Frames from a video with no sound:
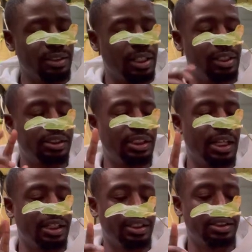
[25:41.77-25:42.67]
looks
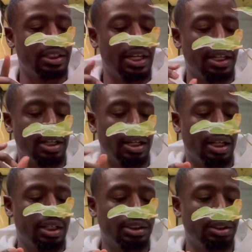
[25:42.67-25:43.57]
like it's like a
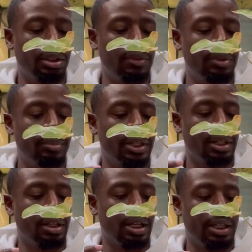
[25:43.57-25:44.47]
cluster of them, but it
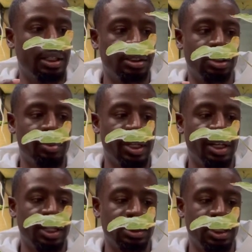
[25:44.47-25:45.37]
looks like there's so many
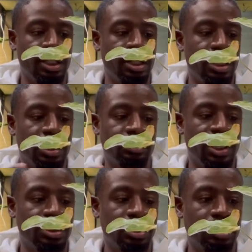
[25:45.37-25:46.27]
that's in there that it's
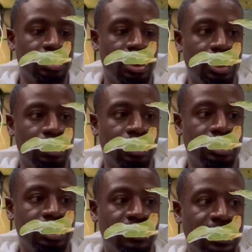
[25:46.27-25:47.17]
probably just gonna start to grow and
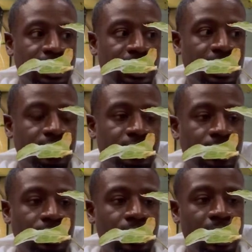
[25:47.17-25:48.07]
stuff like that.
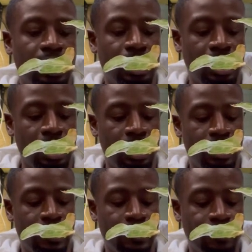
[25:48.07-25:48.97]
So
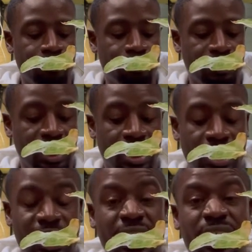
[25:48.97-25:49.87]
yeah,
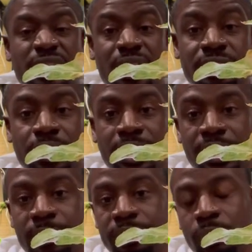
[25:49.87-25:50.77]
and then this also
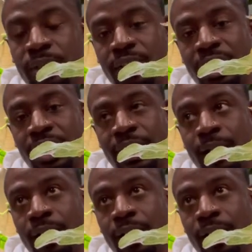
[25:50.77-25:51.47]
helps with like